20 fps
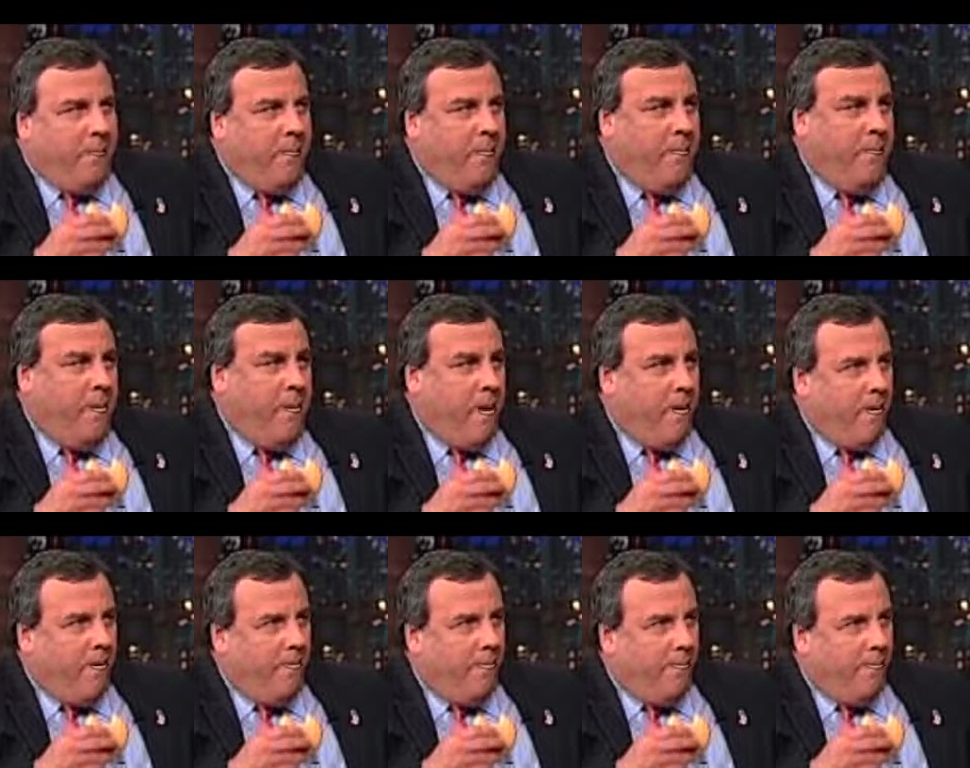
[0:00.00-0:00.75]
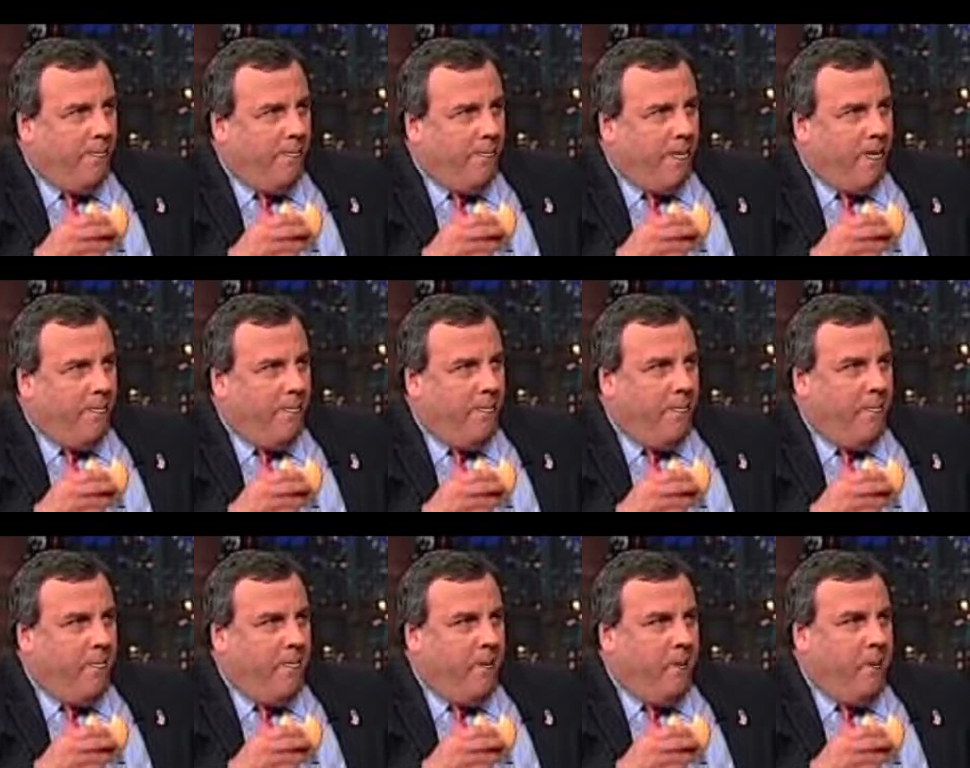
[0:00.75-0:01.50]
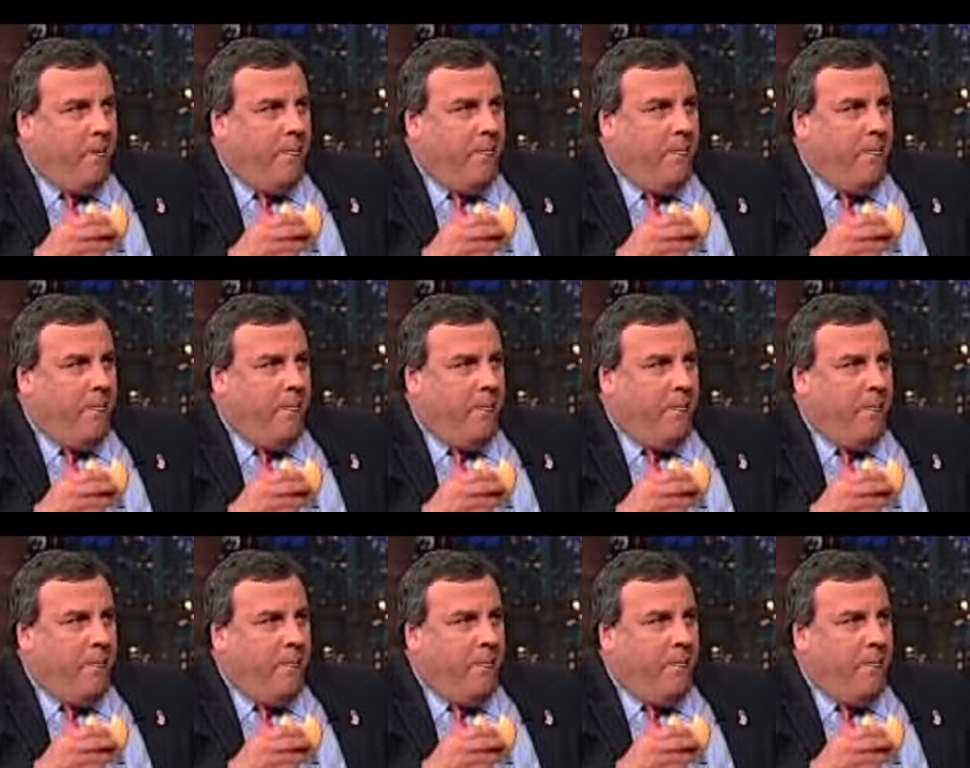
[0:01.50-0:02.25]
reporters who have nothing better to do than
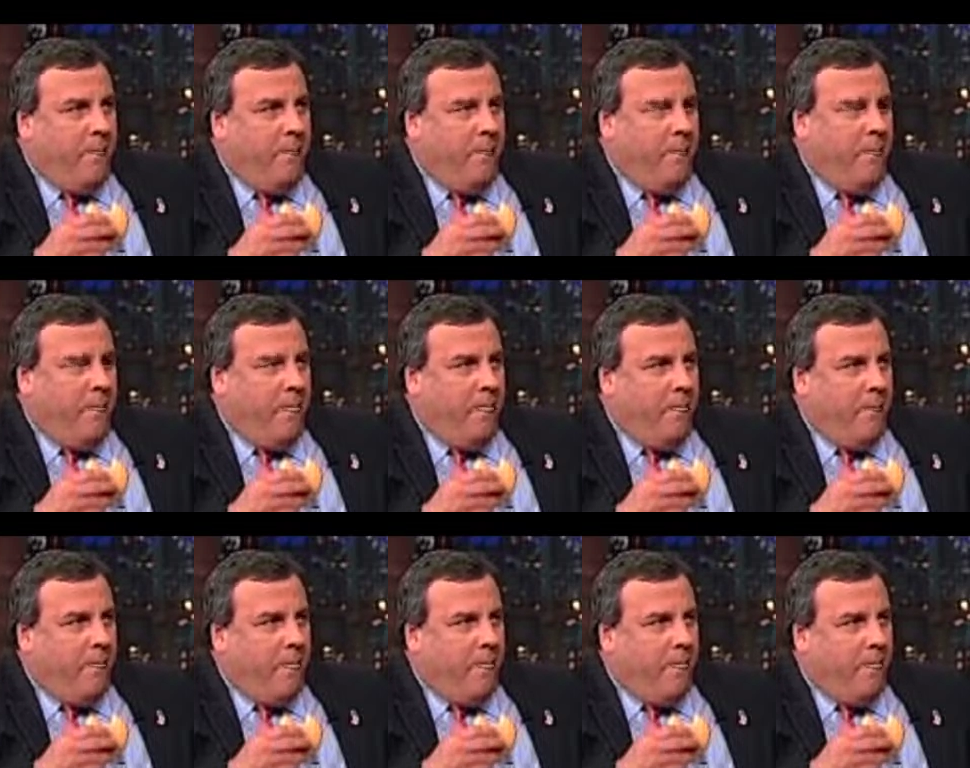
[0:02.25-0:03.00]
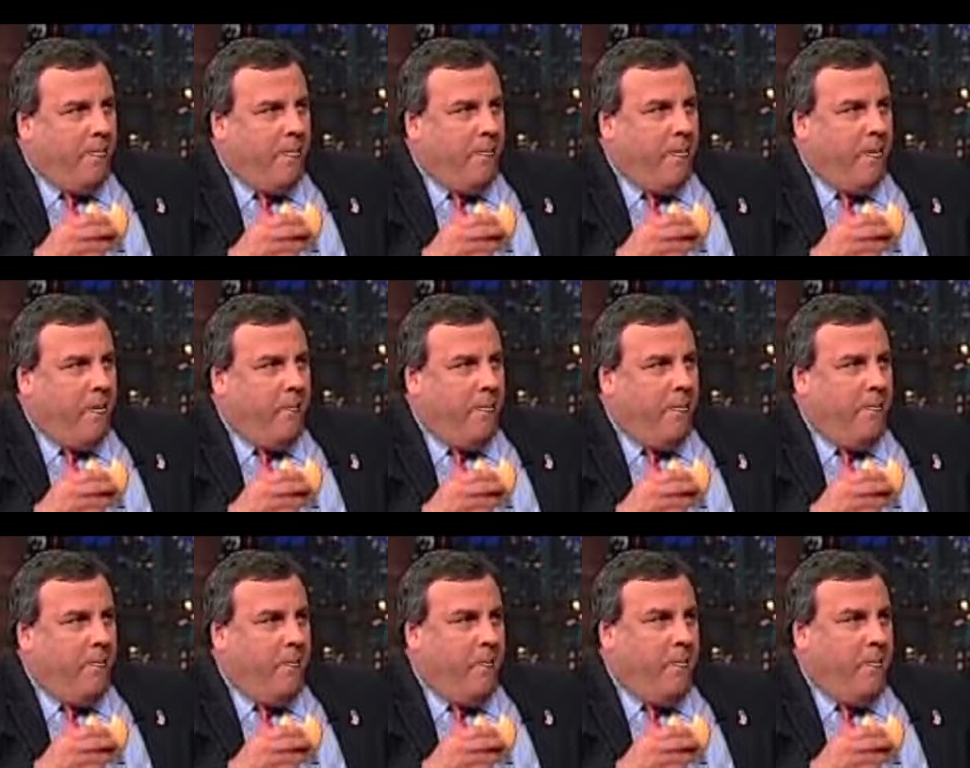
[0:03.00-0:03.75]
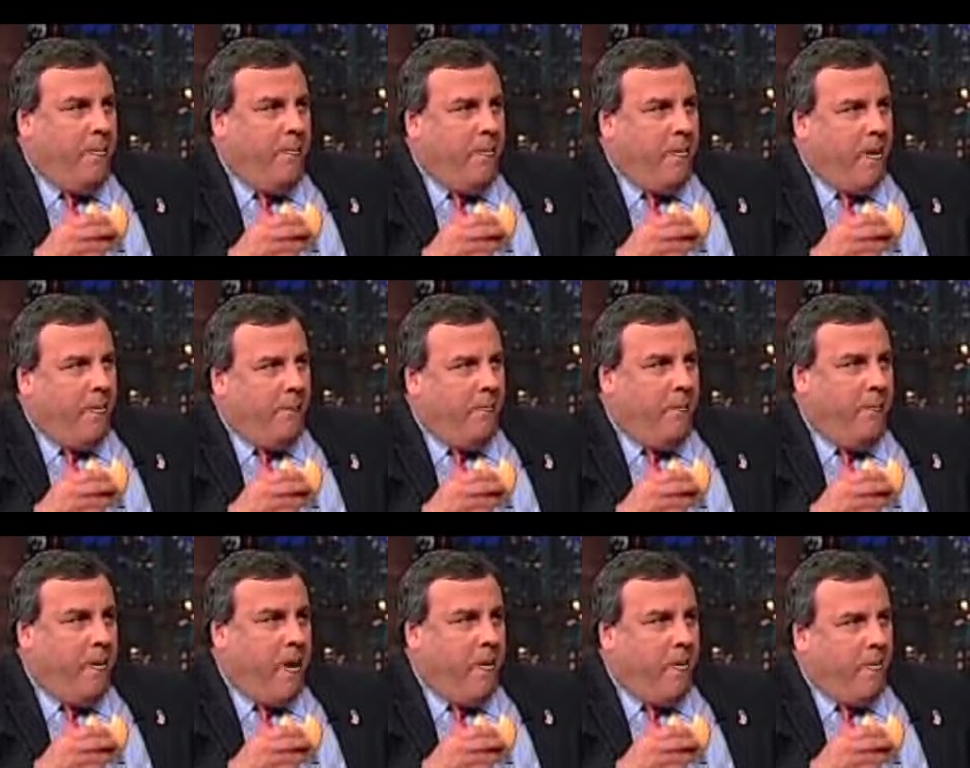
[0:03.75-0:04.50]
look into the misdeeds of my inner circle
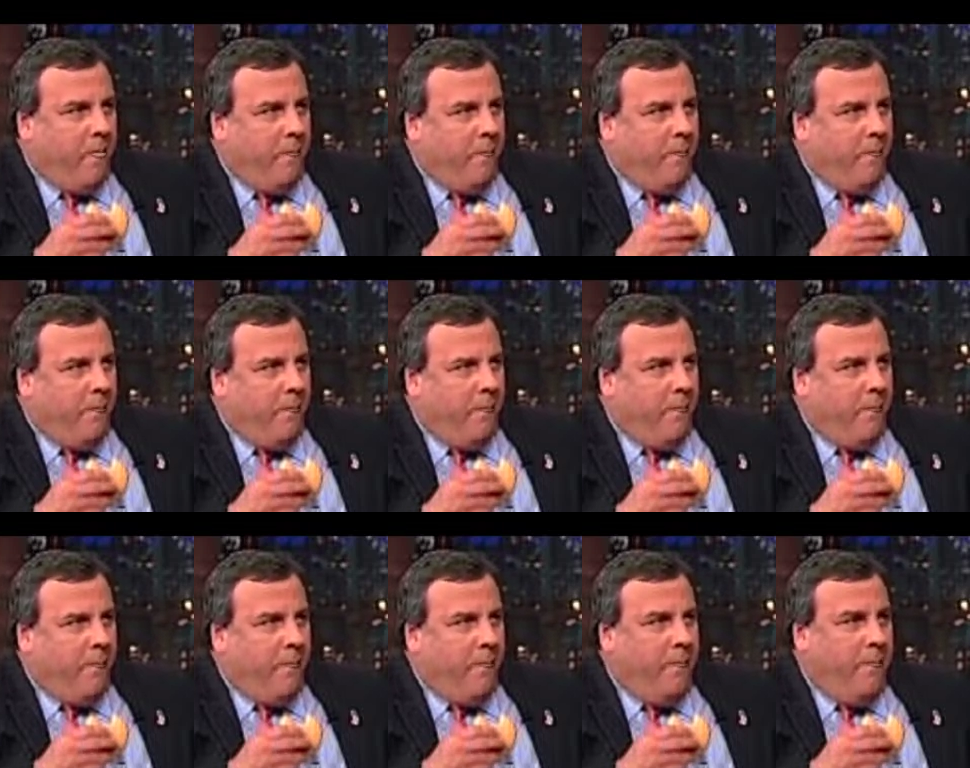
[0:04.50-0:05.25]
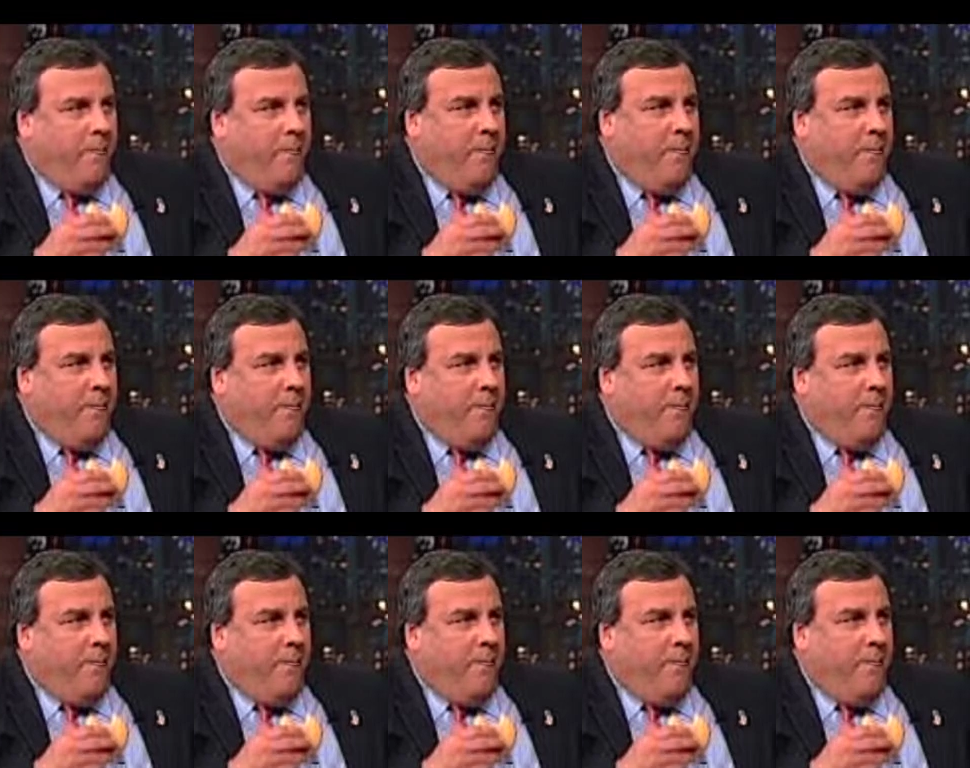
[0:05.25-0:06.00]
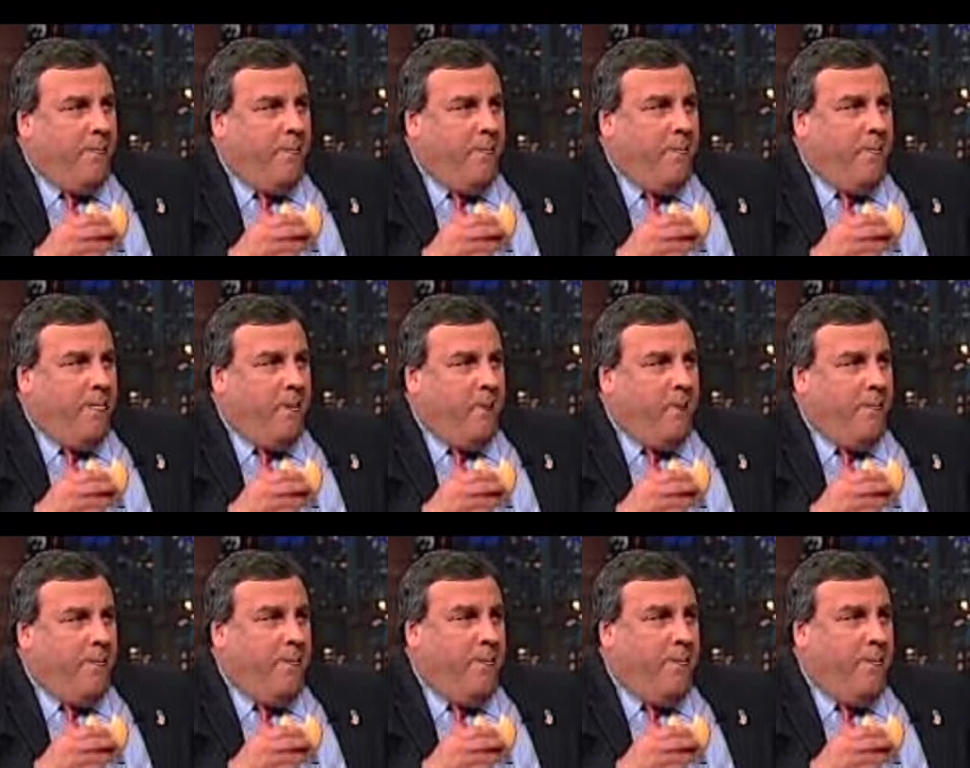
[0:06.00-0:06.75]
of advisors, who
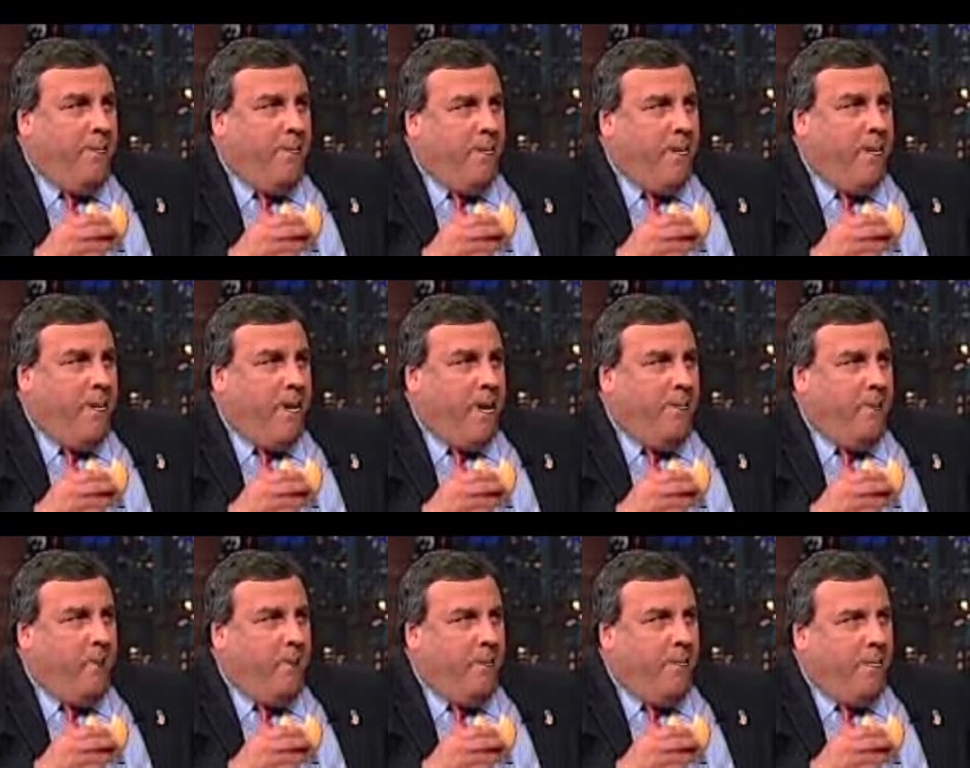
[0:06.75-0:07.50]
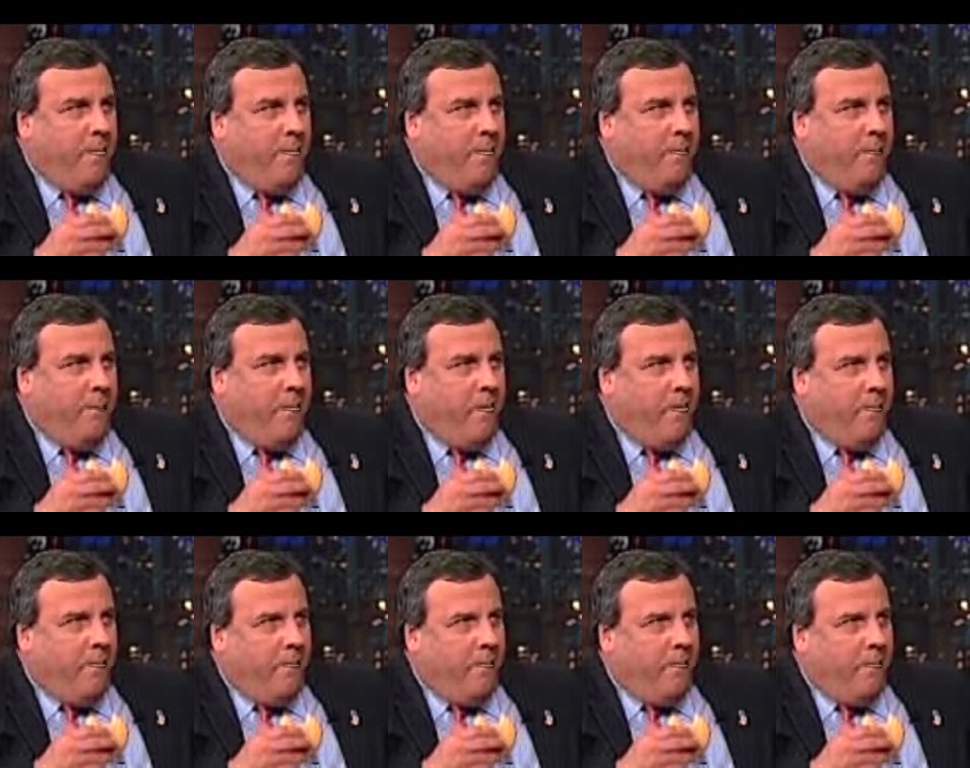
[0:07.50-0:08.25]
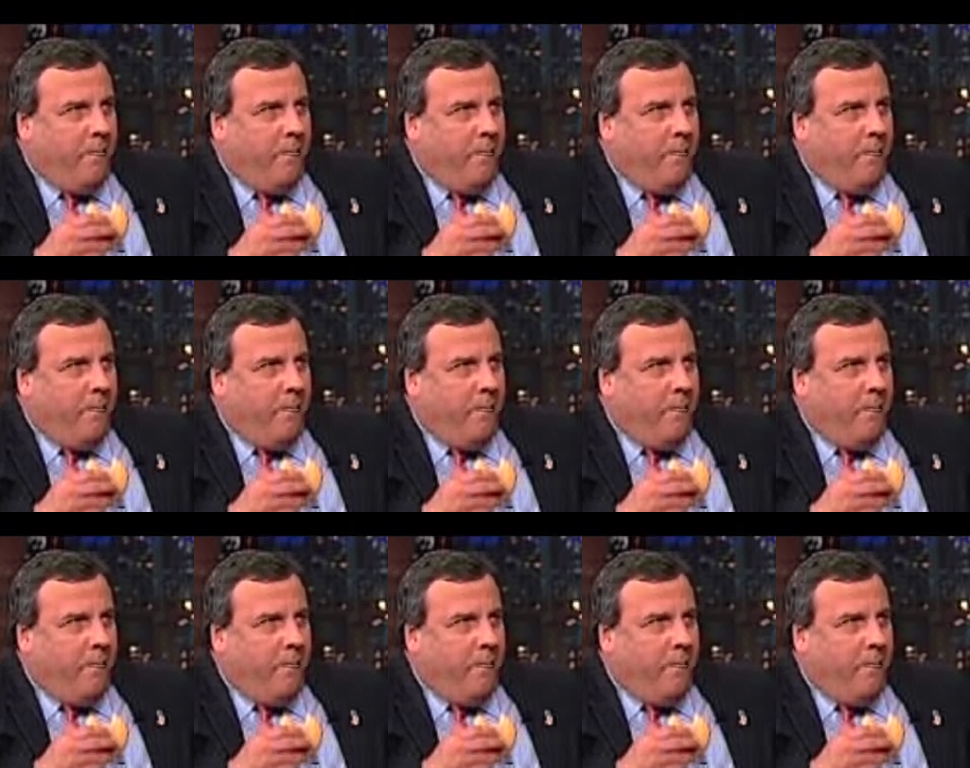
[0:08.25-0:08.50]
incidentally acted totally without my knowledge.